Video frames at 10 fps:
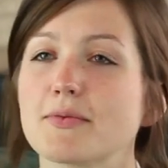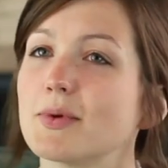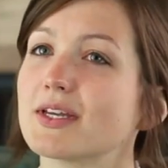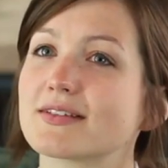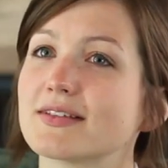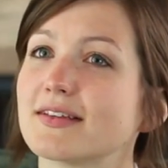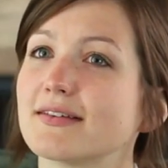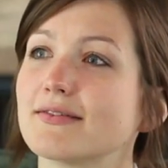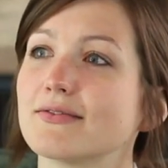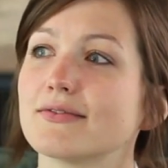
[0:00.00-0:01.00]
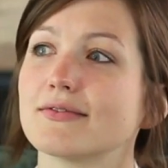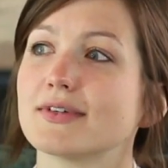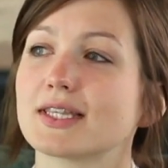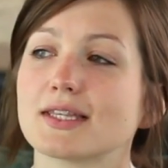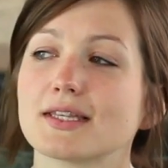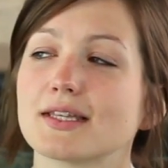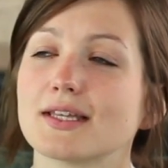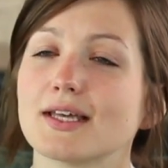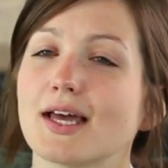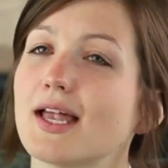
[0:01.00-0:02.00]
biggest thing with
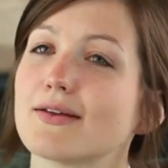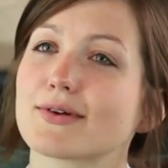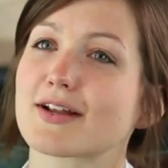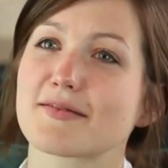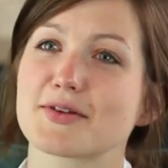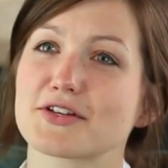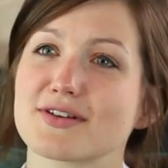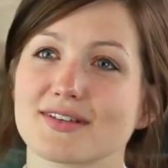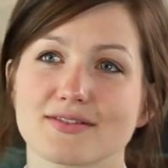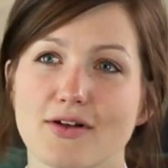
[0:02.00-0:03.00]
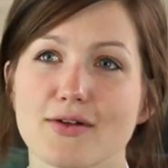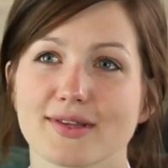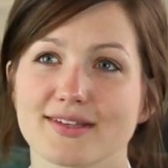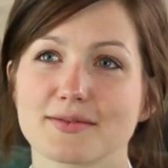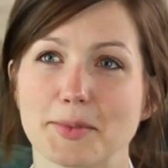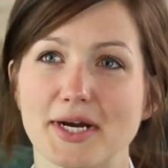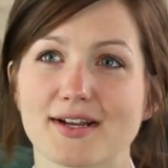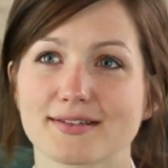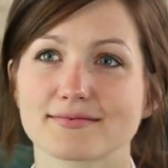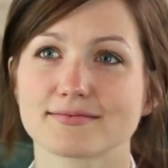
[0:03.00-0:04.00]
anyone on a mission is following the
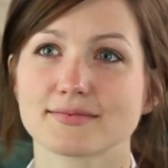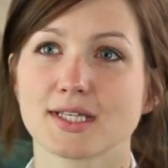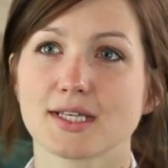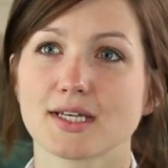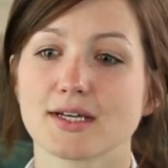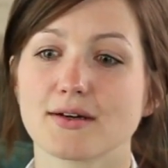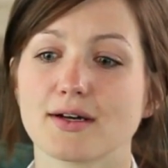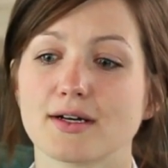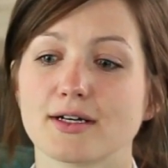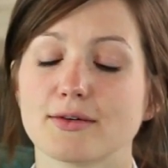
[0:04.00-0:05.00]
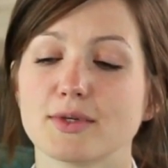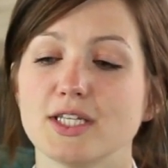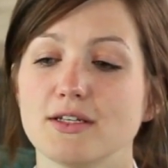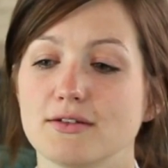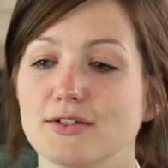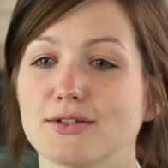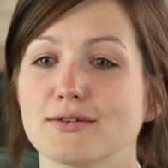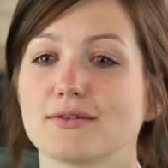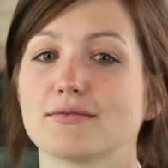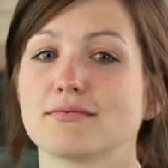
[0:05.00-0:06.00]
Spirit. When you
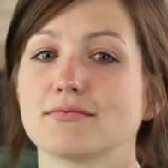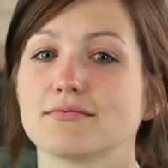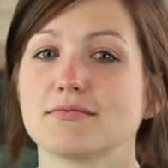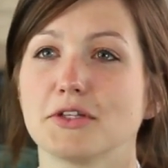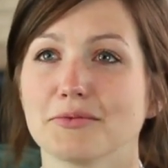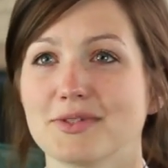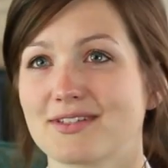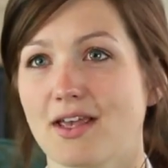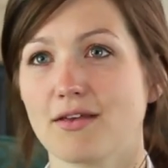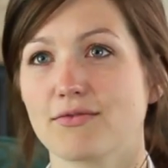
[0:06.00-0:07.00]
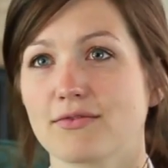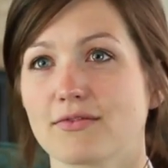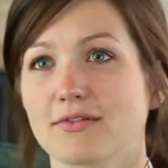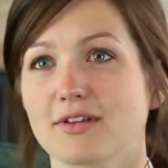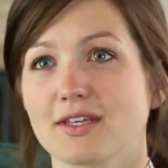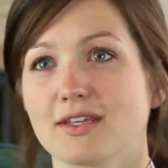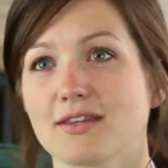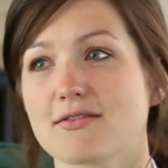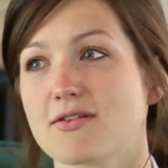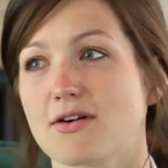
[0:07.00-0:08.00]
do, you'll be safe.
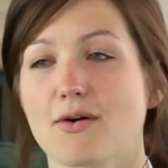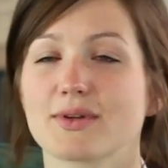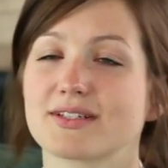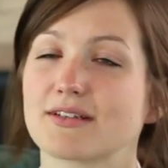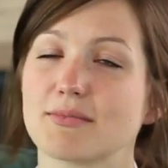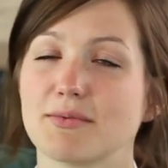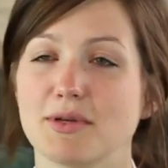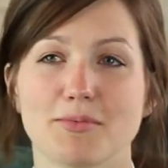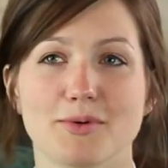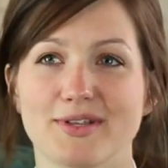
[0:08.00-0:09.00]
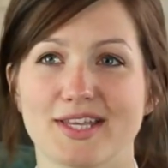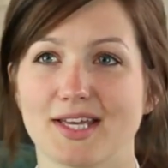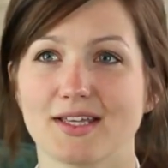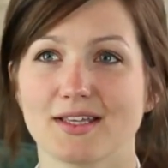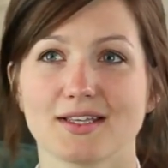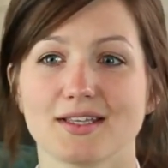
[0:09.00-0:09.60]
There are always going to be people that